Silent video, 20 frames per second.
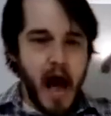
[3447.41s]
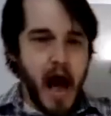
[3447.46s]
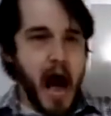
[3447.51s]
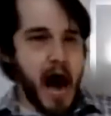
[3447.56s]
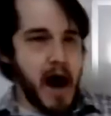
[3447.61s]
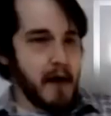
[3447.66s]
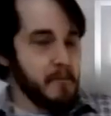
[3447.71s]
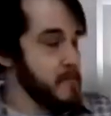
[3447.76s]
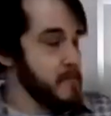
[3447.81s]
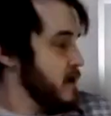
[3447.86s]

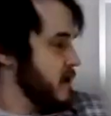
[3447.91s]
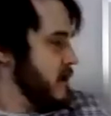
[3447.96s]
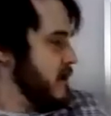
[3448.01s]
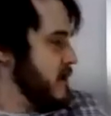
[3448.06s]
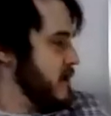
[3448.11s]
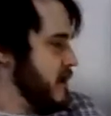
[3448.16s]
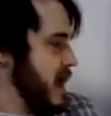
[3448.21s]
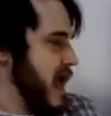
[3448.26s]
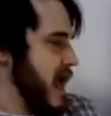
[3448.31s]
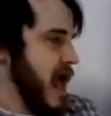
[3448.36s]

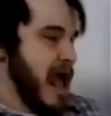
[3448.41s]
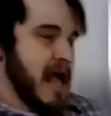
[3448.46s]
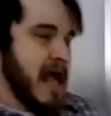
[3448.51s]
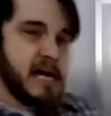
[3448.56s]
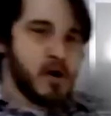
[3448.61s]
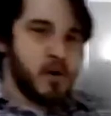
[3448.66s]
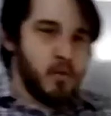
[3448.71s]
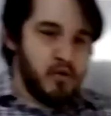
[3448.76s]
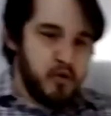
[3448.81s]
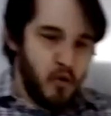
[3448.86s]

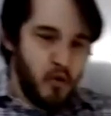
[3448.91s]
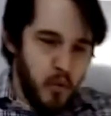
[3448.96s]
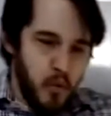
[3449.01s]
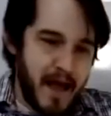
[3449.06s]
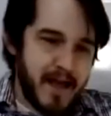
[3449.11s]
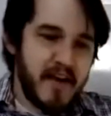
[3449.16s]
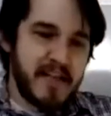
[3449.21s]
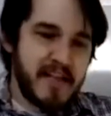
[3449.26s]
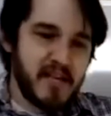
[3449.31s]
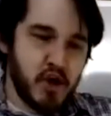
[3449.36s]
The
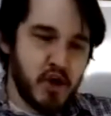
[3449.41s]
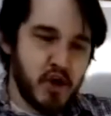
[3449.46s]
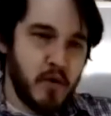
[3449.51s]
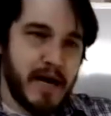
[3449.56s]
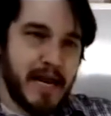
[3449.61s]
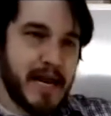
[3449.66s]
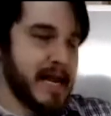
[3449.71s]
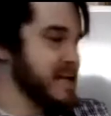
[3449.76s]
way they do it